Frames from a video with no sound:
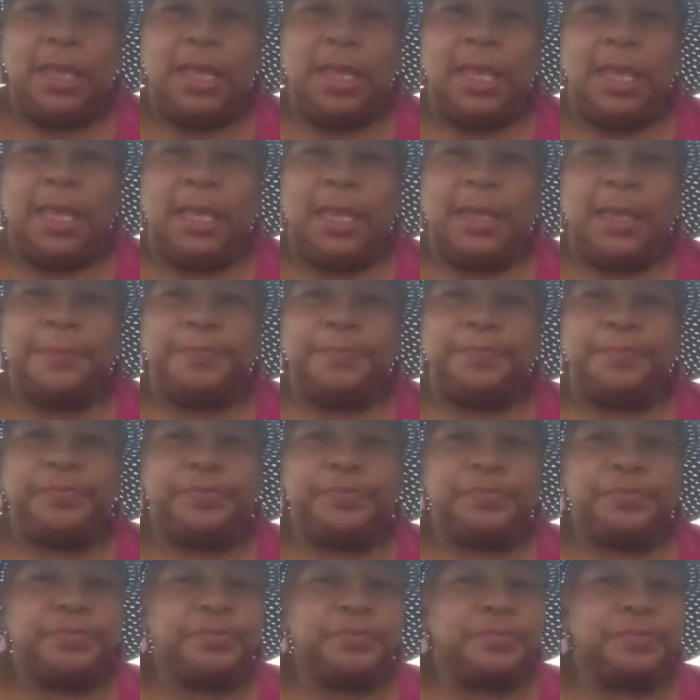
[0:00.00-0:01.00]
And
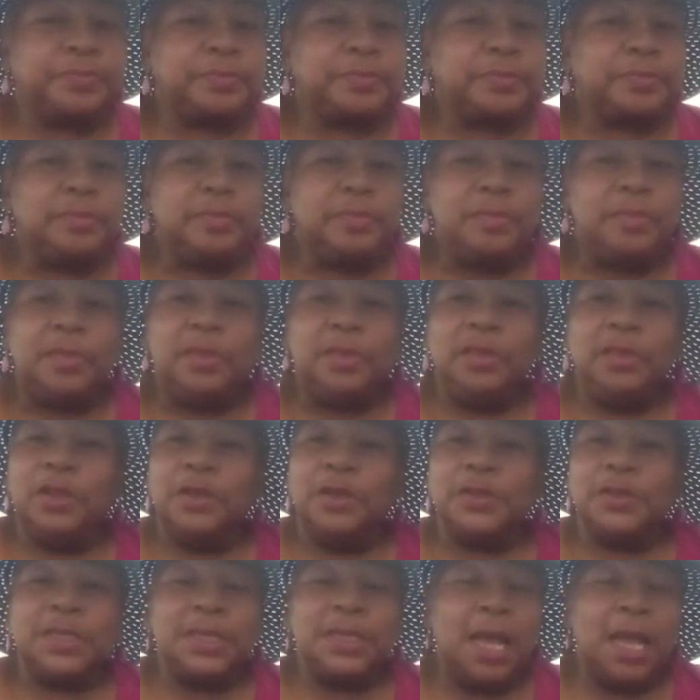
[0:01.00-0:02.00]

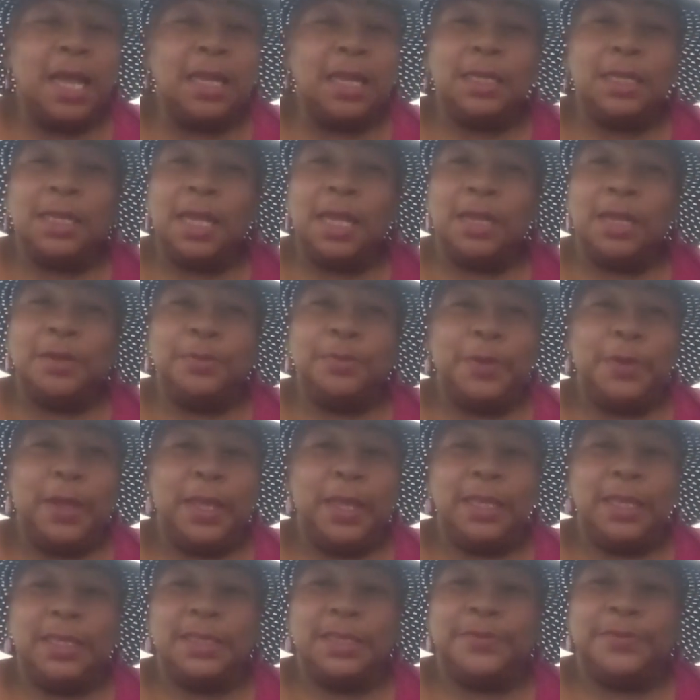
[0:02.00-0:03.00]
there's not a lot of
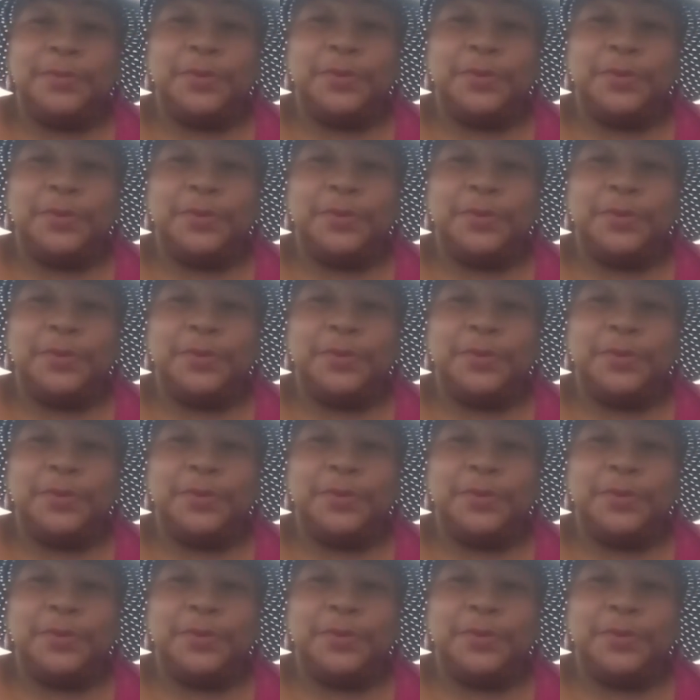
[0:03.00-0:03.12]
ways